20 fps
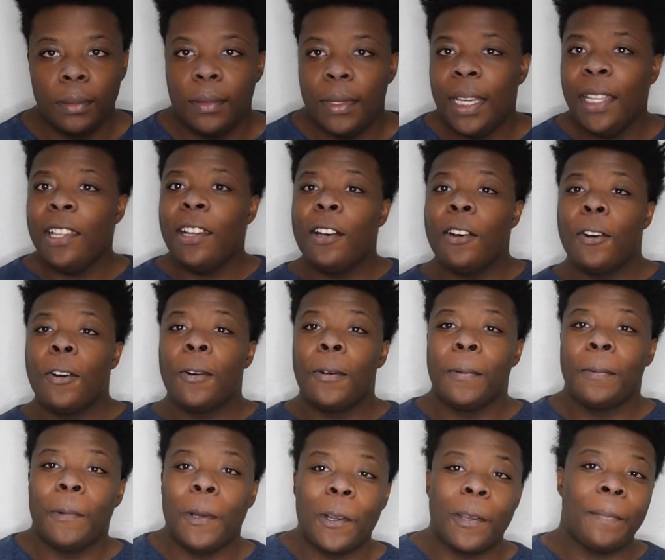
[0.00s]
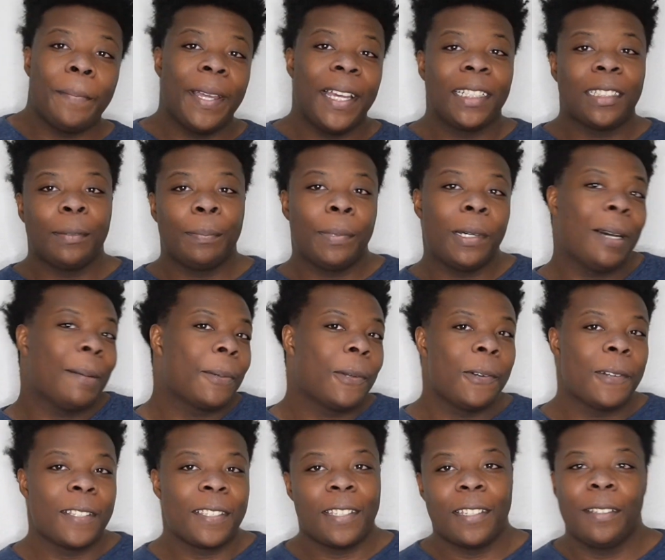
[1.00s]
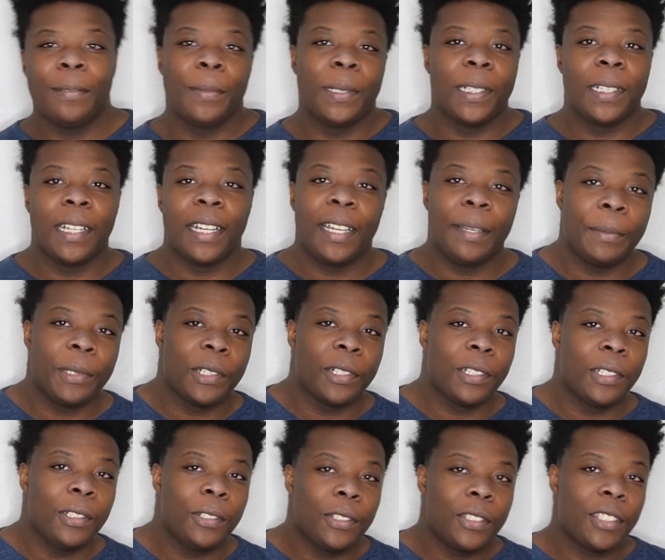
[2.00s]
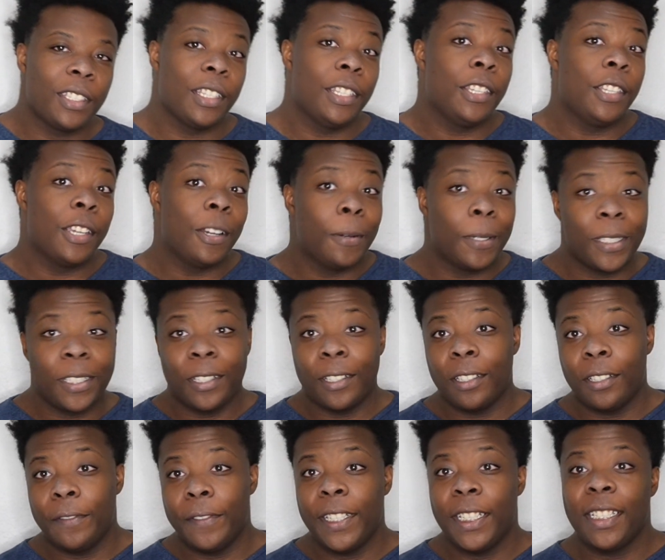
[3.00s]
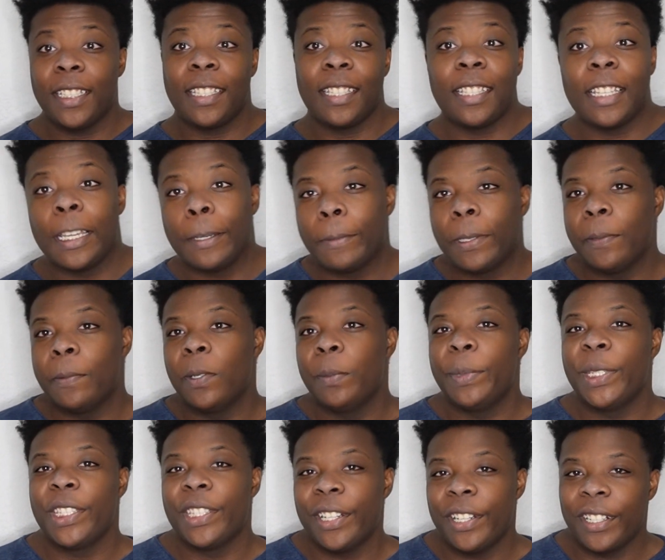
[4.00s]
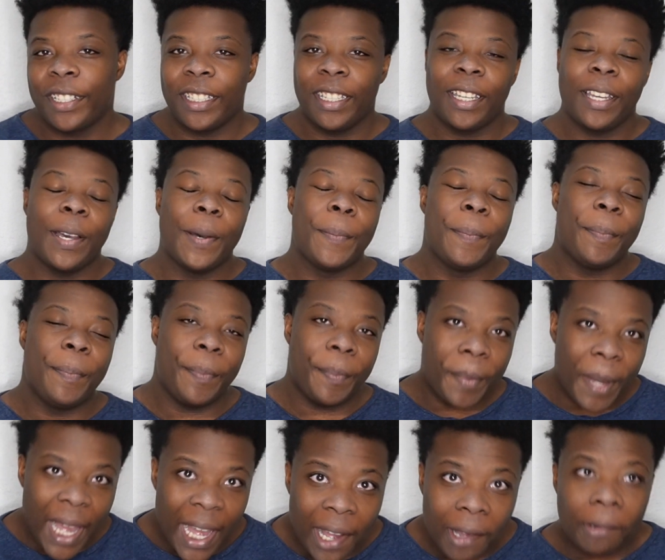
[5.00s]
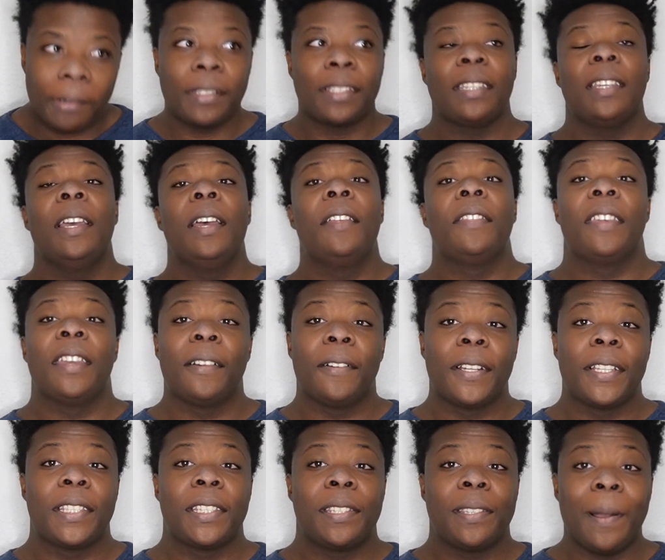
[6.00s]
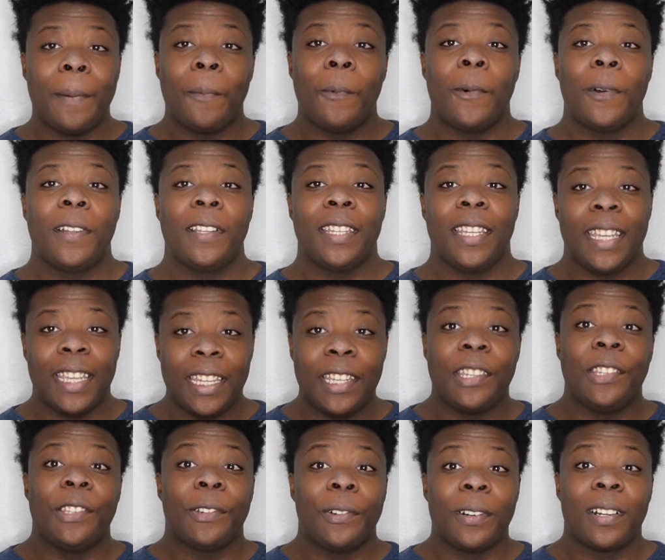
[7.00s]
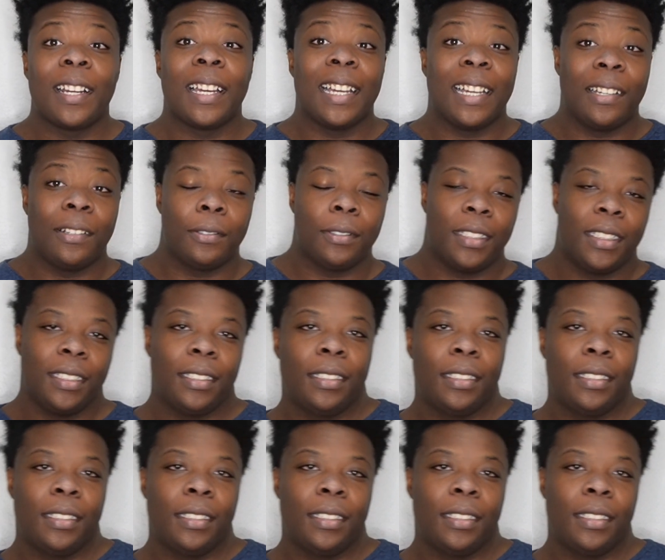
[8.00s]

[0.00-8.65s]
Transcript: Hello and welcome back to Popcorn Cinema. I'm your host, Noah Sullivan, and today we will be talking about There Is Someone in Your House.